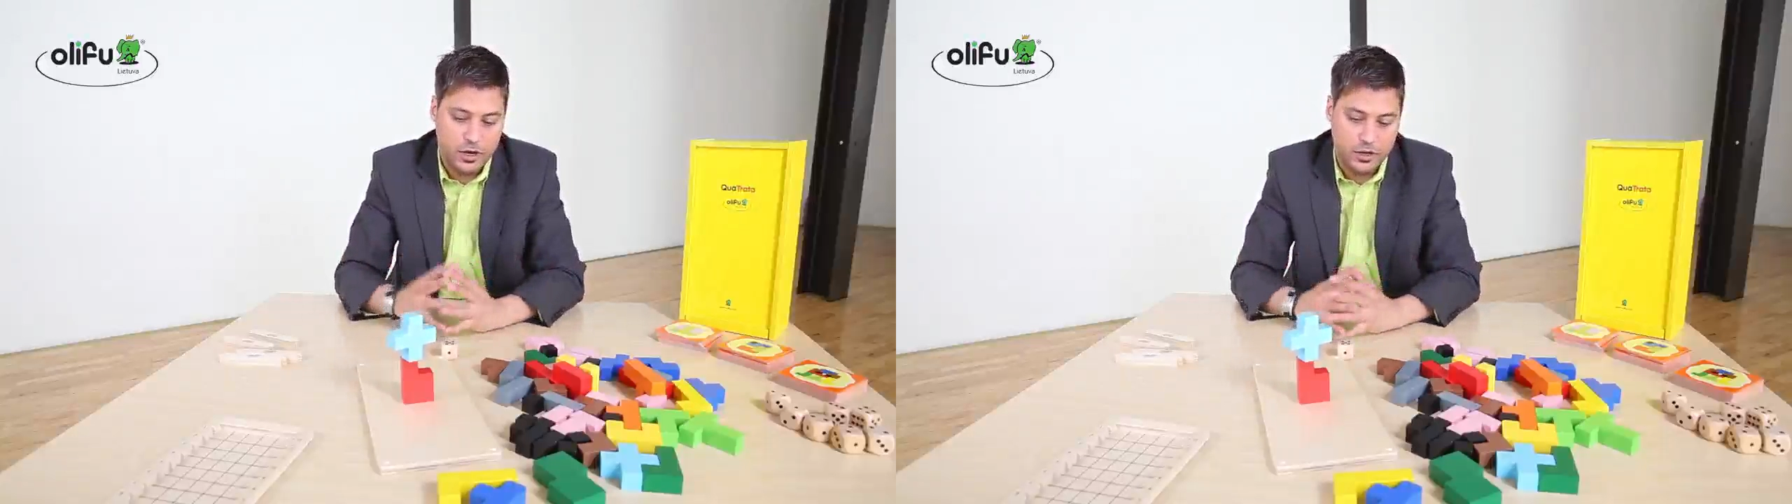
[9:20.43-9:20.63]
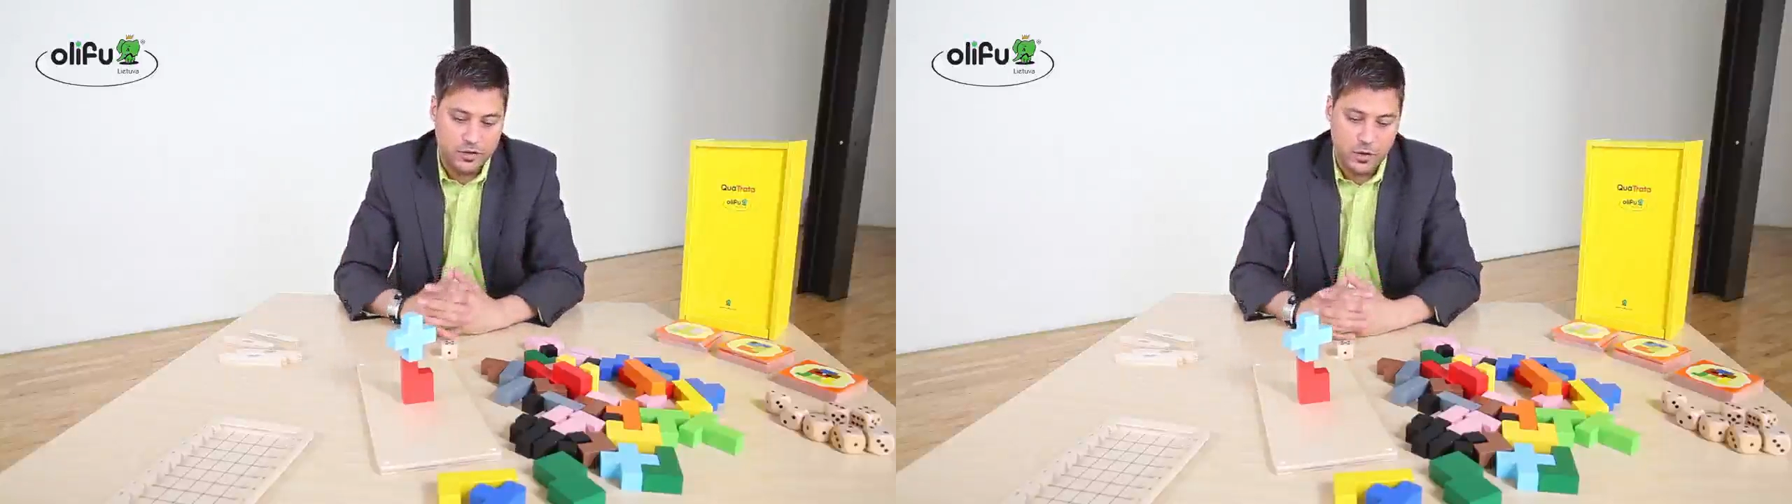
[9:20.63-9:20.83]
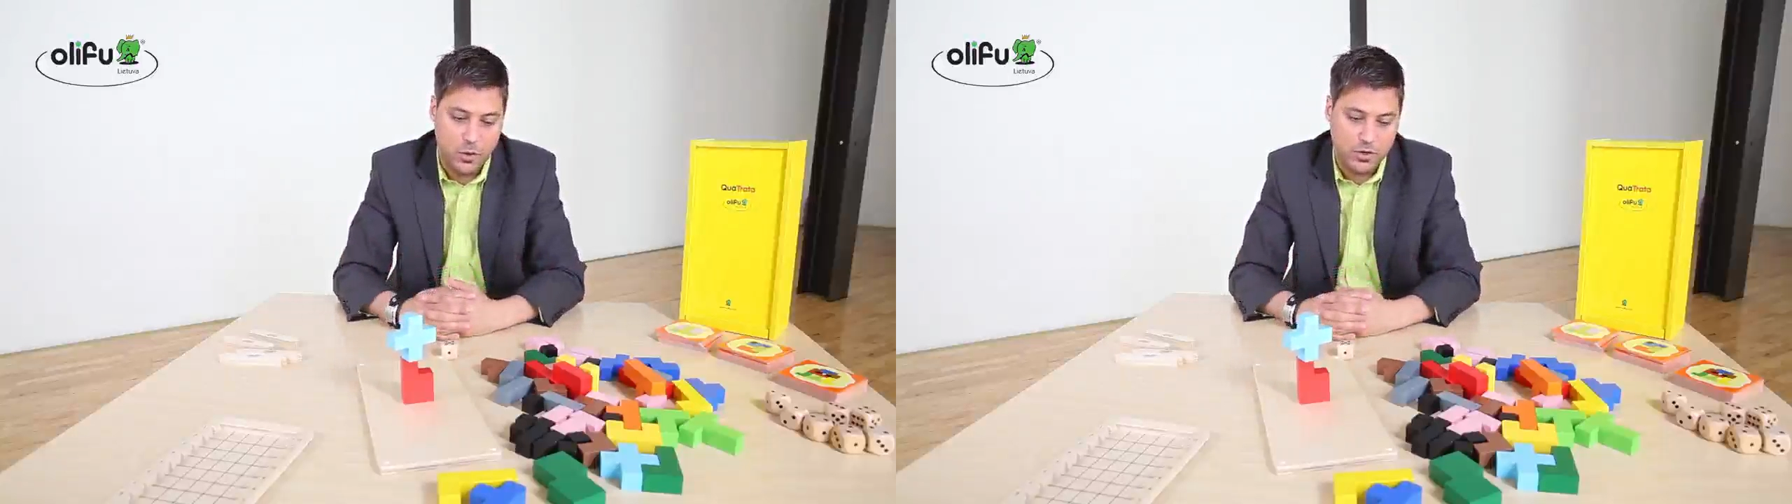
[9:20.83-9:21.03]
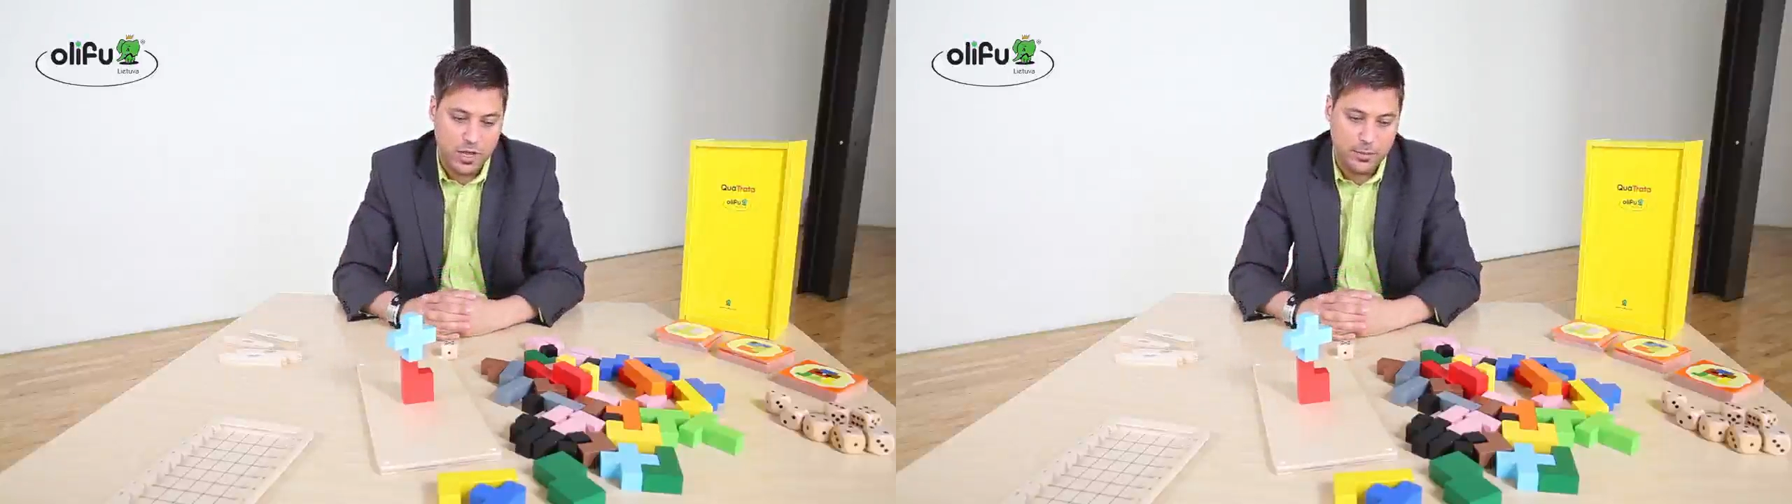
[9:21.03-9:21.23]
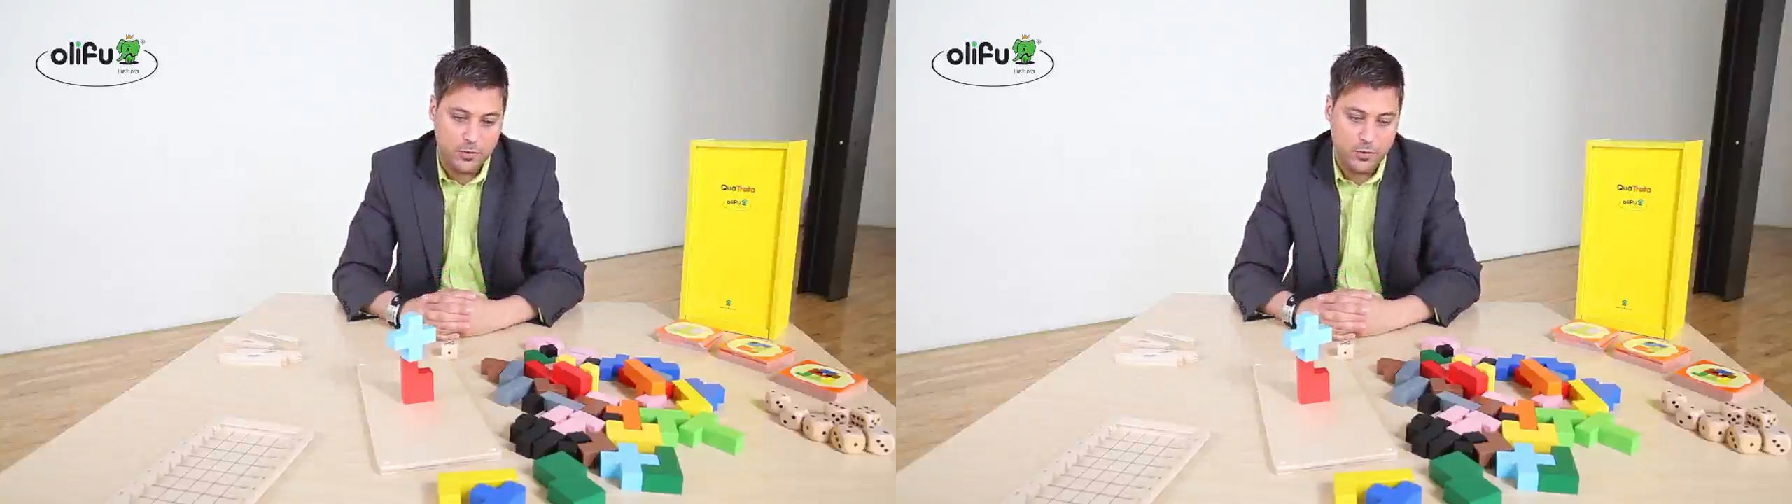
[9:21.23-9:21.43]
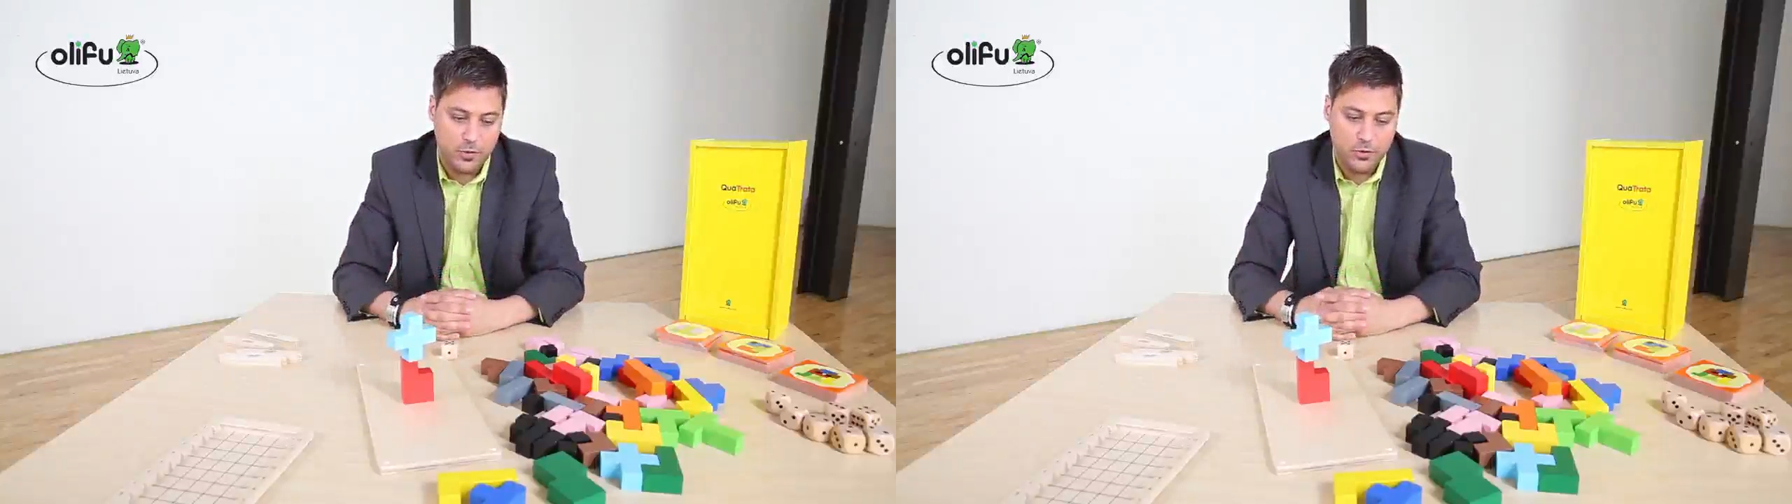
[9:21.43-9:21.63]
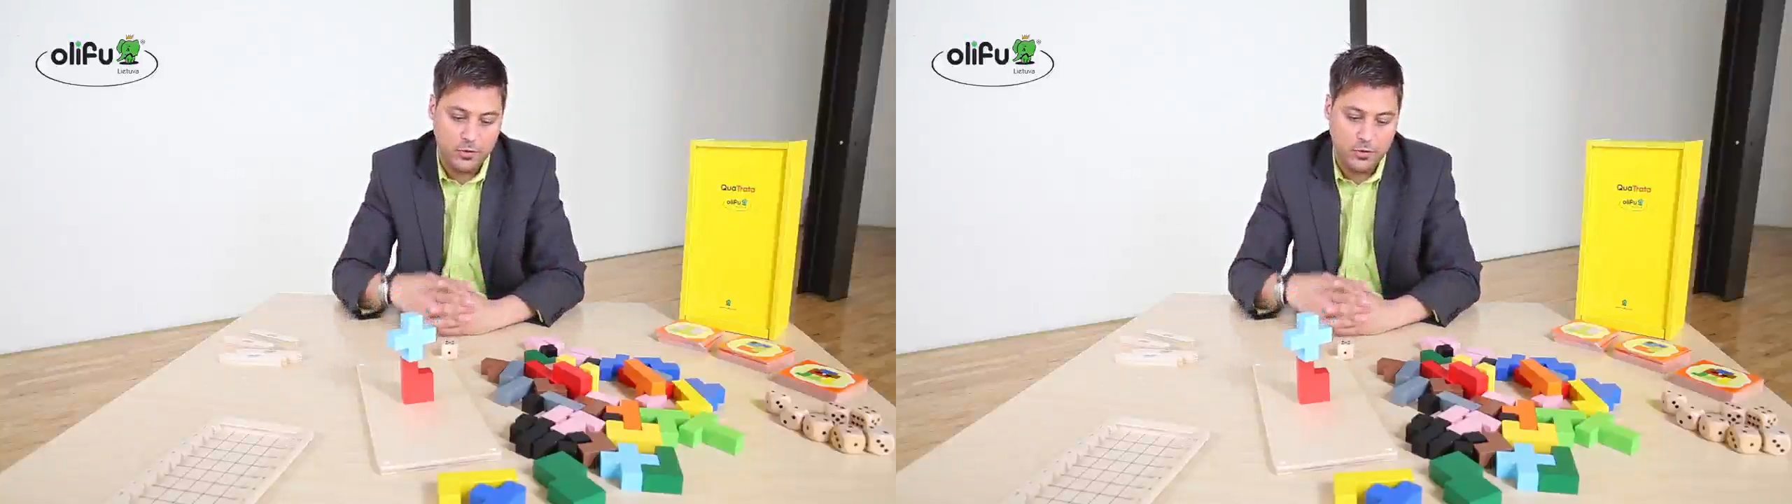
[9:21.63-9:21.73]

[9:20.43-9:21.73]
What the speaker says: It's always up to